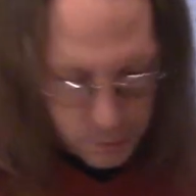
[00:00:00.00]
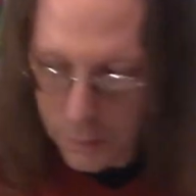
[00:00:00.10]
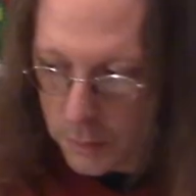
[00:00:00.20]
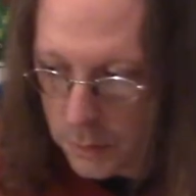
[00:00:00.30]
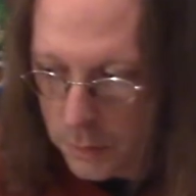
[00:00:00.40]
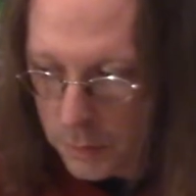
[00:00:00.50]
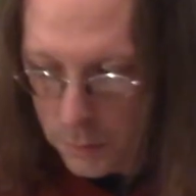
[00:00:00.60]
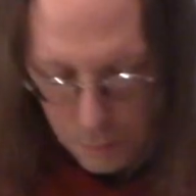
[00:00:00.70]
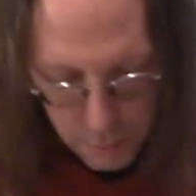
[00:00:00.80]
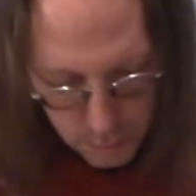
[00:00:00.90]

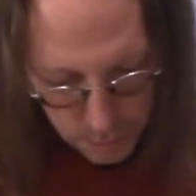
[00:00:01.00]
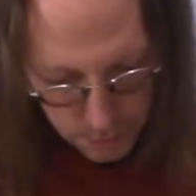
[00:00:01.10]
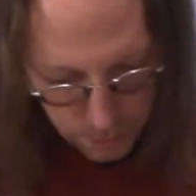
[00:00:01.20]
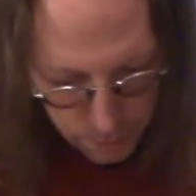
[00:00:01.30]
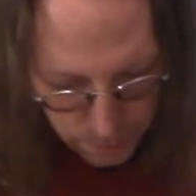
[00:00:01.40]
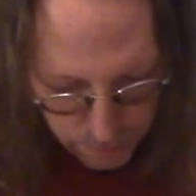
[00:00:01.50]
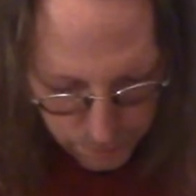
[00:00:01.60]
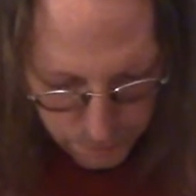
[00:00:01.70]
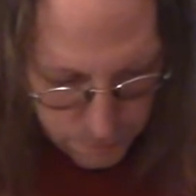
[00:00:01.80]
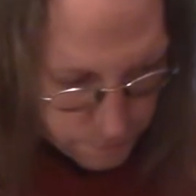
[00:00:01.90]

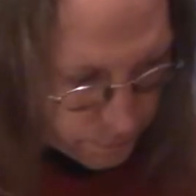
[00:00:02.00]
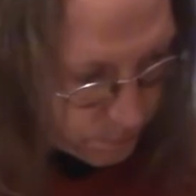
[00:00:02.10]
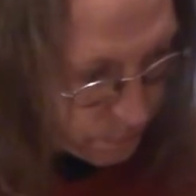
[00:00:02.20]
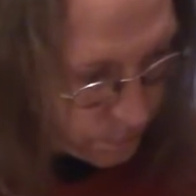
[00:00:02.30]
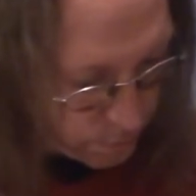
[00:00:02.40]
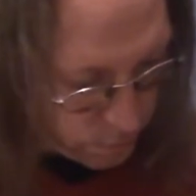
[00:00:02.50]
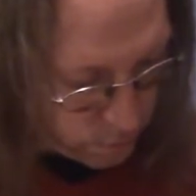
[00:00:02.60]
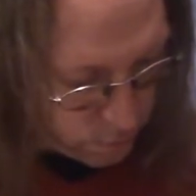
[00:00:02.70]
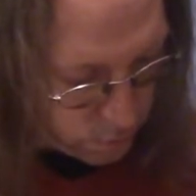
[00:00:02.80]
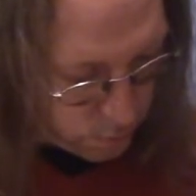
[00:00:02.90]

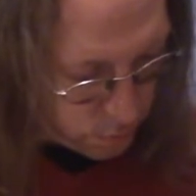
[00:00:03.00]
(silence)